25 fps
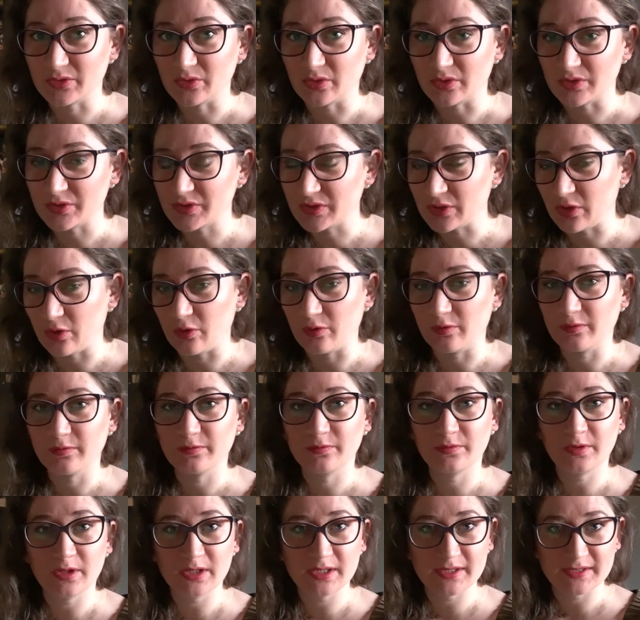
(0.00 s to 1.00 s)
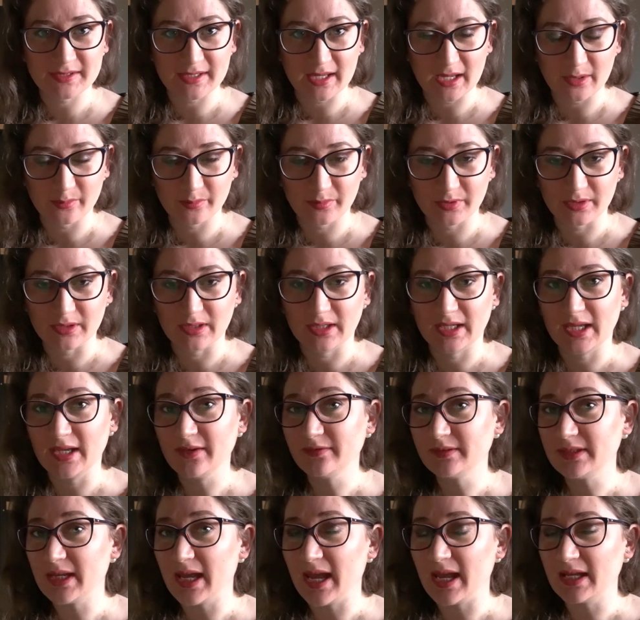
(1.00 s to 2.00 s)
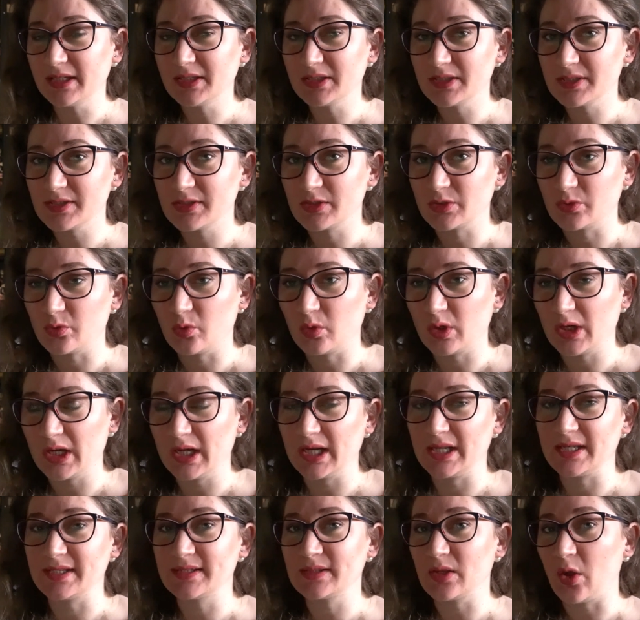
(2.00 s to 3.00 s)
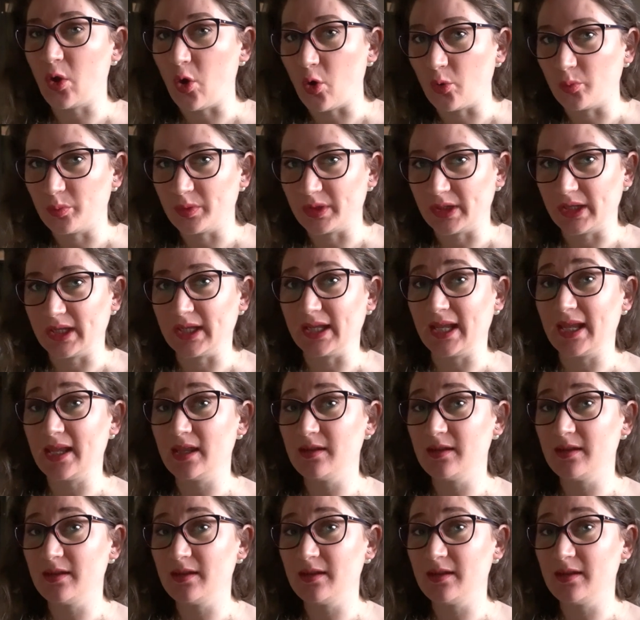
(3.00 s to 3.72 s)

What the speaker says: door. So, for example, if the entrance door is opening